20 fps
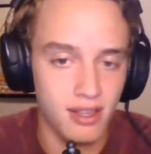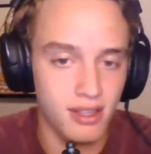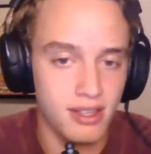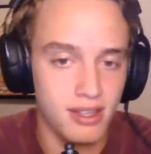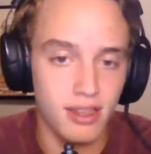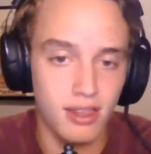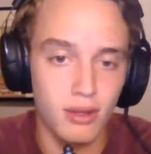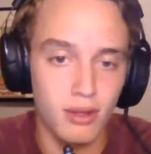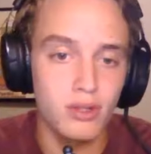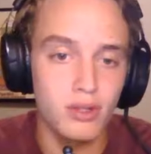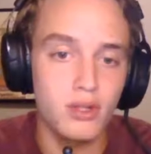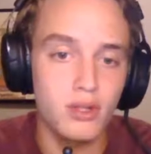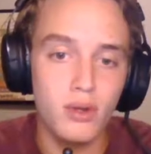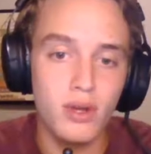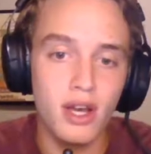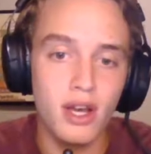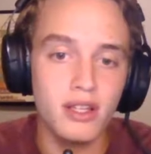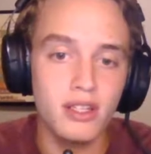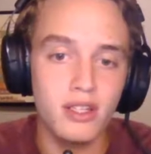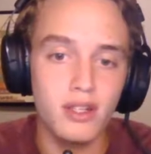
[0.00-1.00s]
get those two
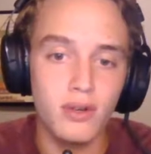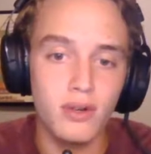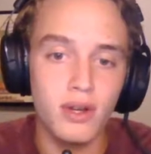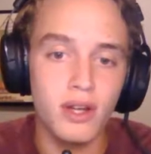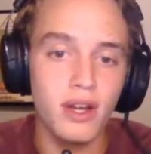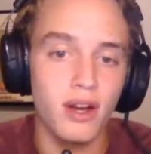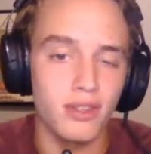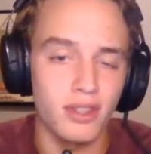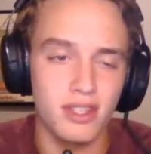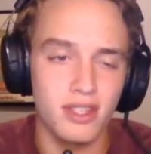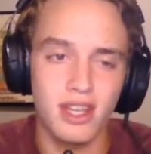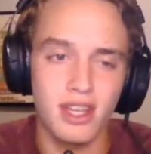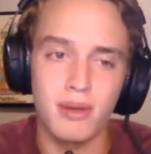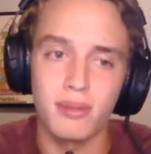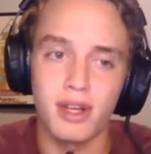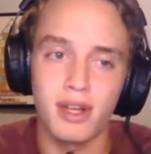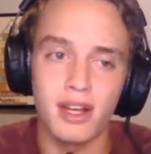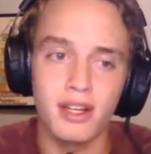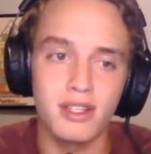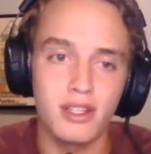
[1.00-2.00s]
guys going on the
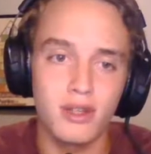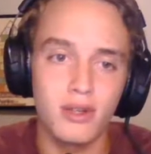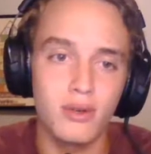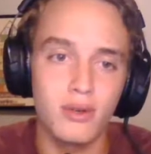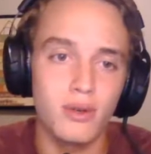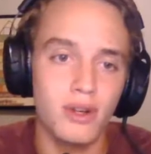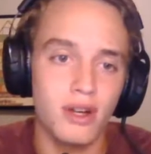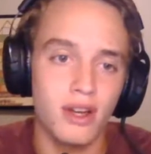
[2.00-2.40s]
same line too,